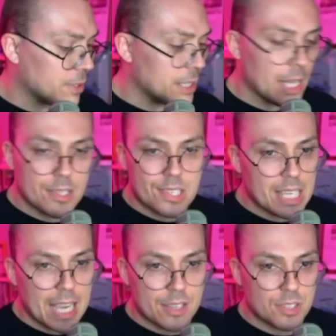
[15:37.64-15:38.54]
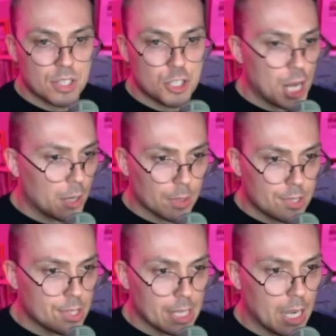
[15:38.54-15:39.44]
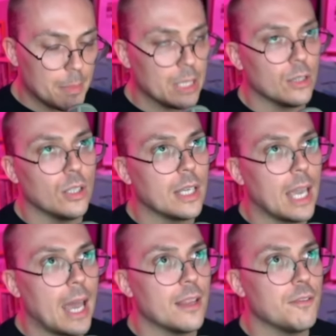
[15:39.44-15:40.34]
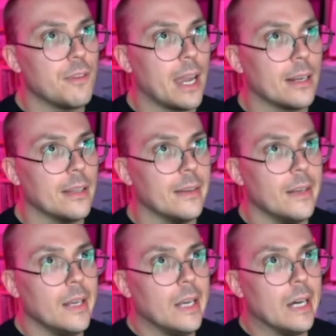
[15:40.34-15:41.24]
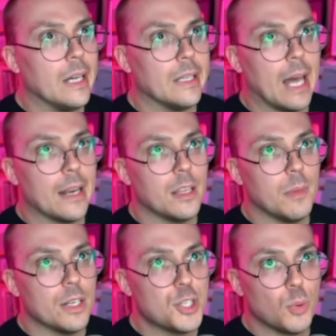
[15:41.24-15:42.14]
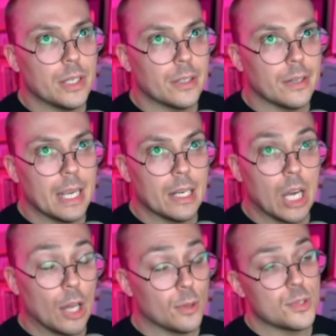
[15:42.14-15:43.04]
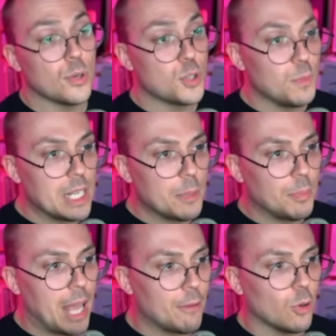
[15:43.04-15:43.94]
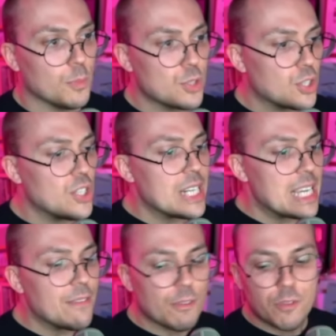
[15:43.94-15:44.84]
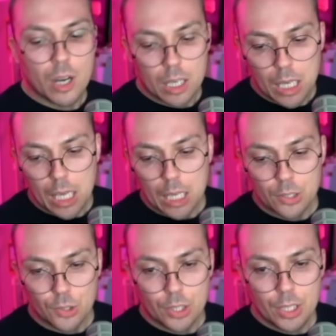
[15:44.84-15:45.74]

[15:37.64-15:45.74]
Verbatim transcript: they see as degeneracy. I mean, look at the fact that a lot of them on Twitter and other social media platforms couldn't even fucking handle